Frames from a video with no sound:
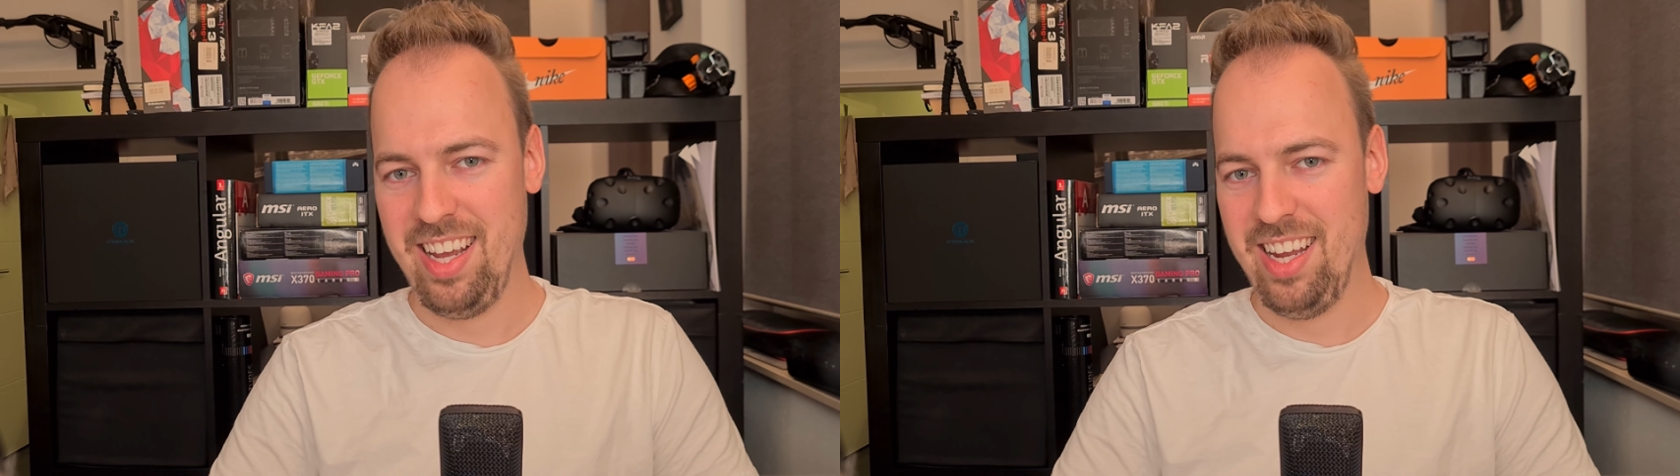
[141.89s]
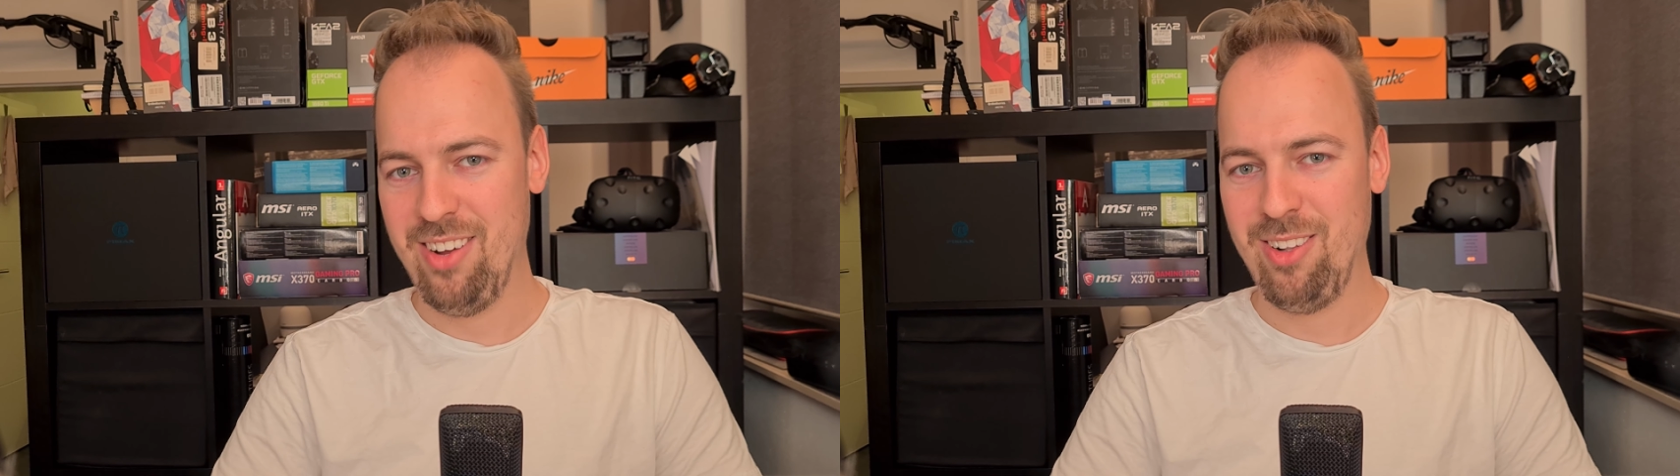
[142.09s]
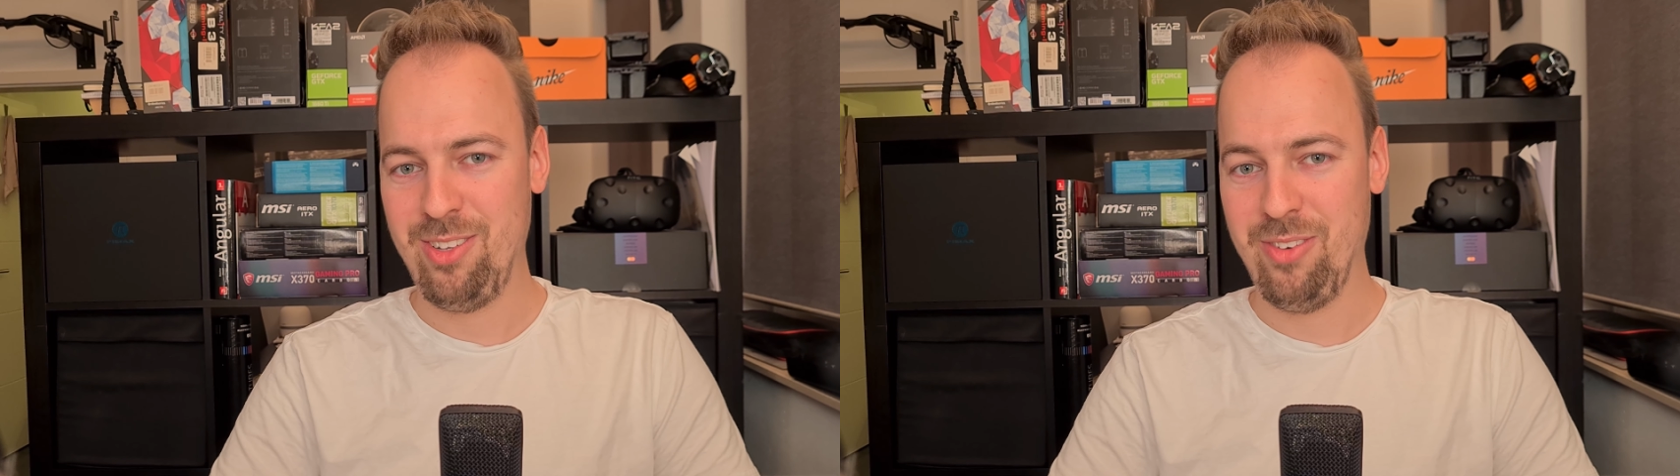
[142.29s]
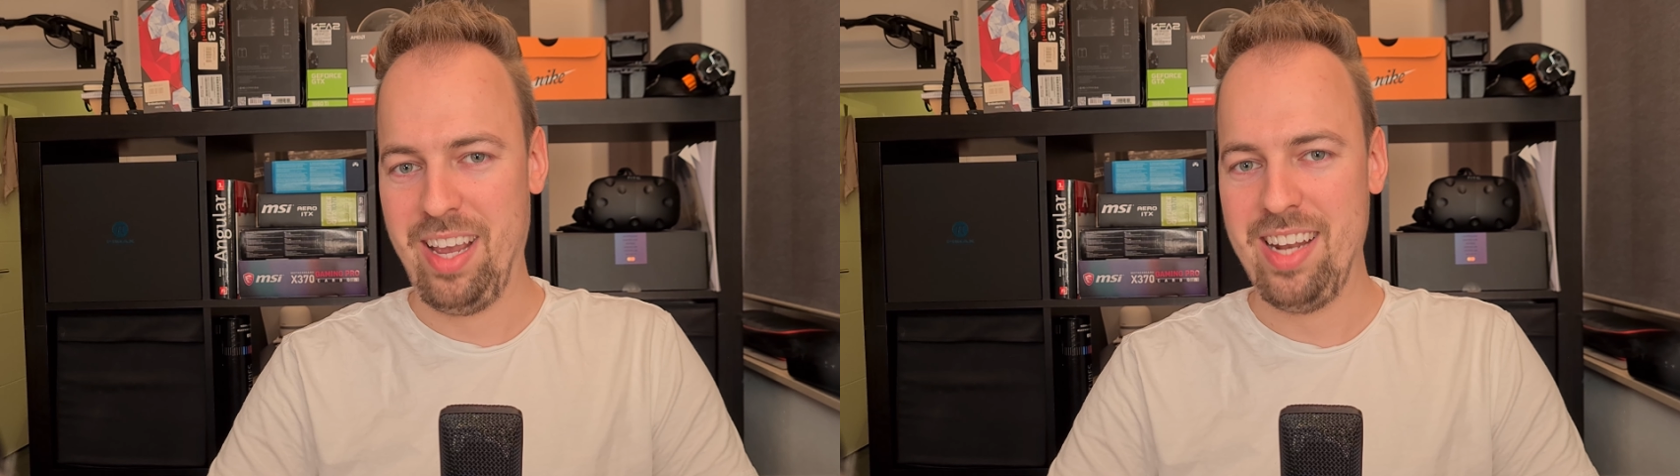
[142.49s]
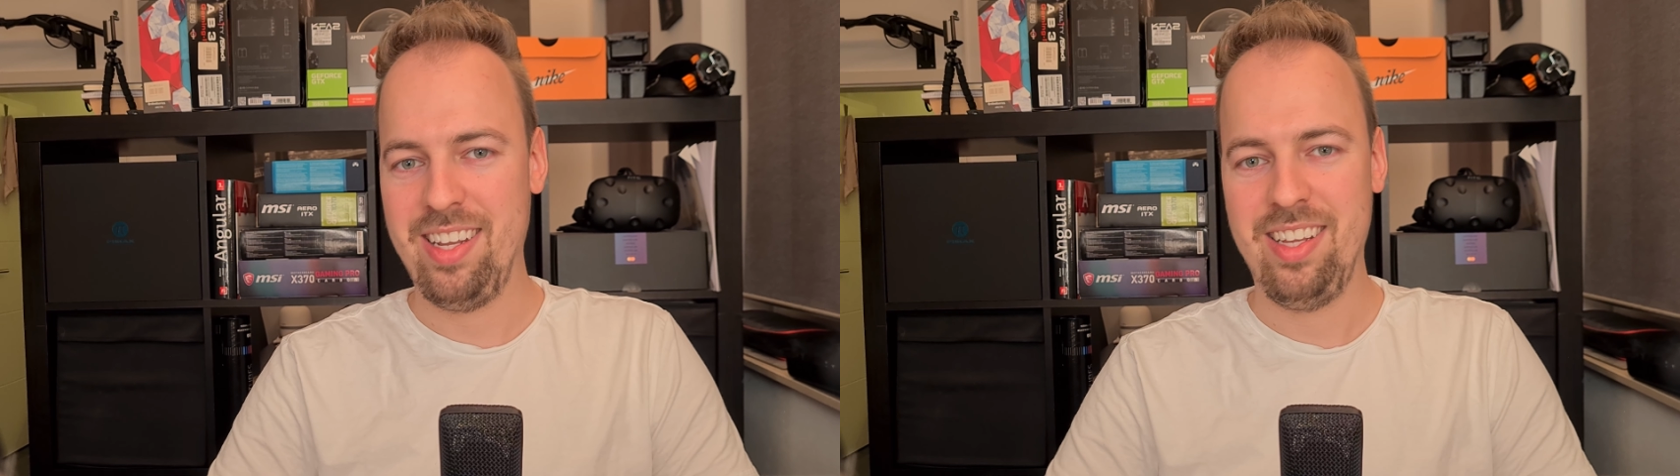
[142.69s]
and also
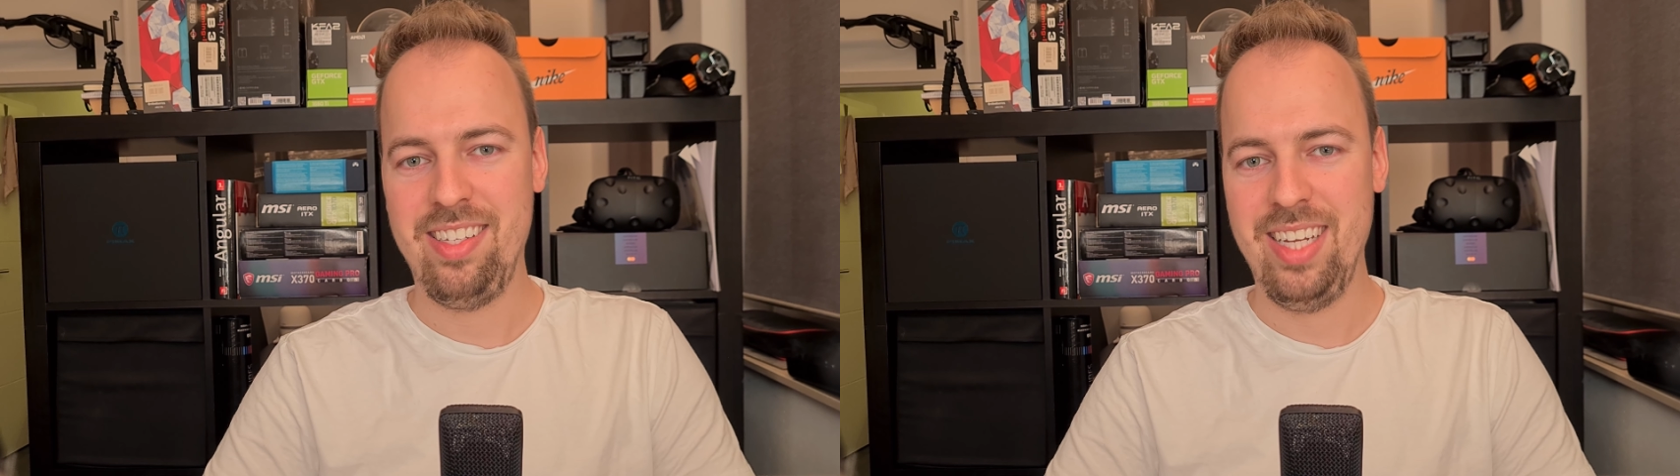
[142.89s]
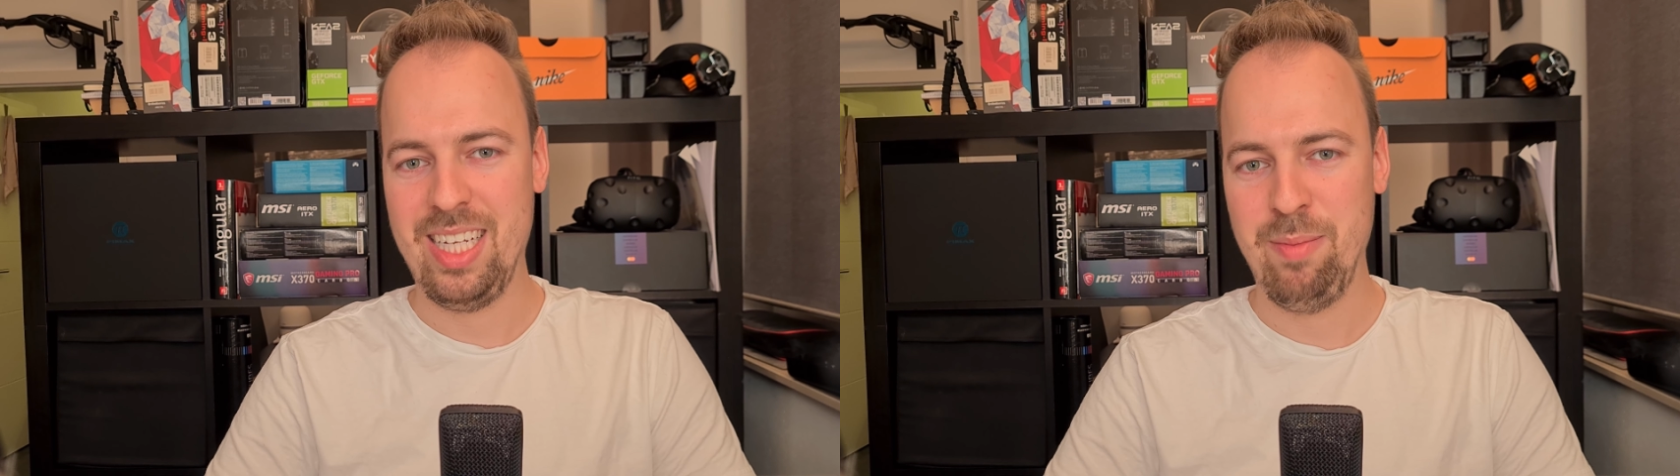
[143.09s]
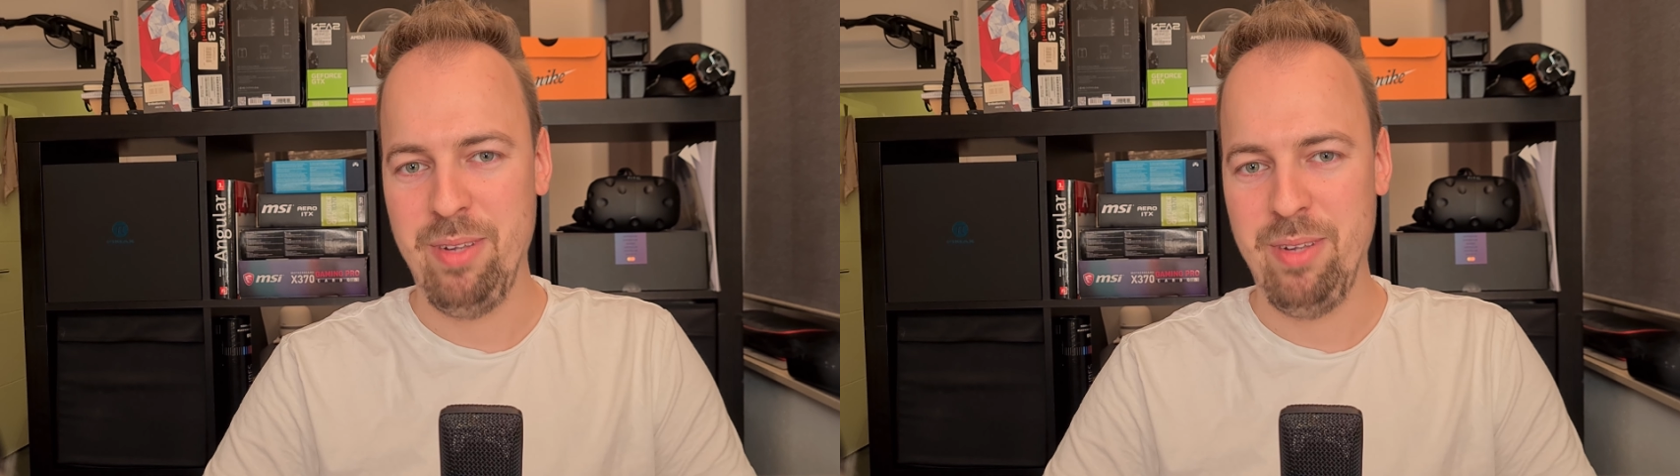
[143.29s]
get six